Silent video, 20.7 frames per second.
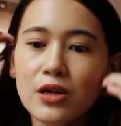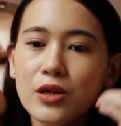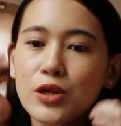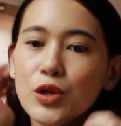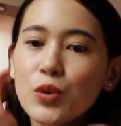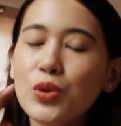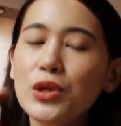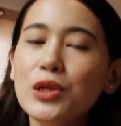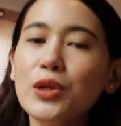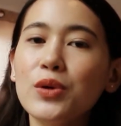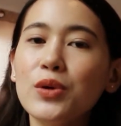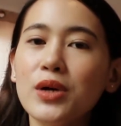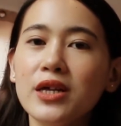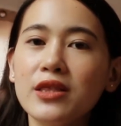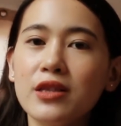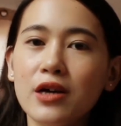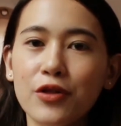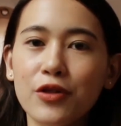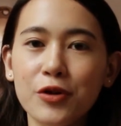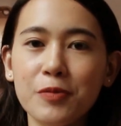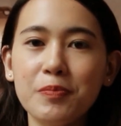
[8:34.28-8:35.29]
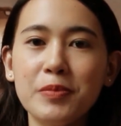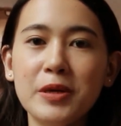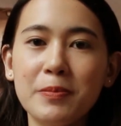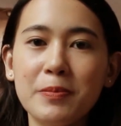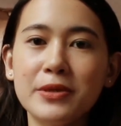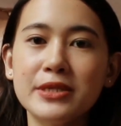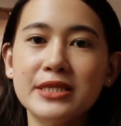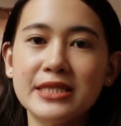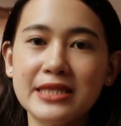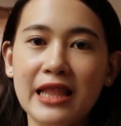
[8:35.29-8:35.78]
you will look at other
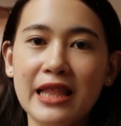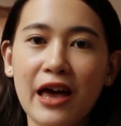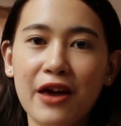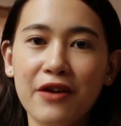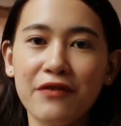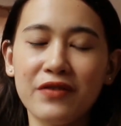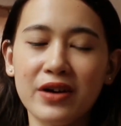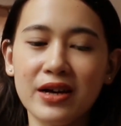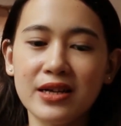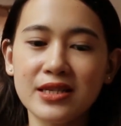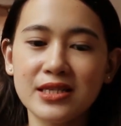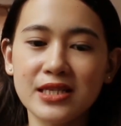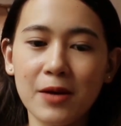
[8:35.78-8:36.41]
people's life as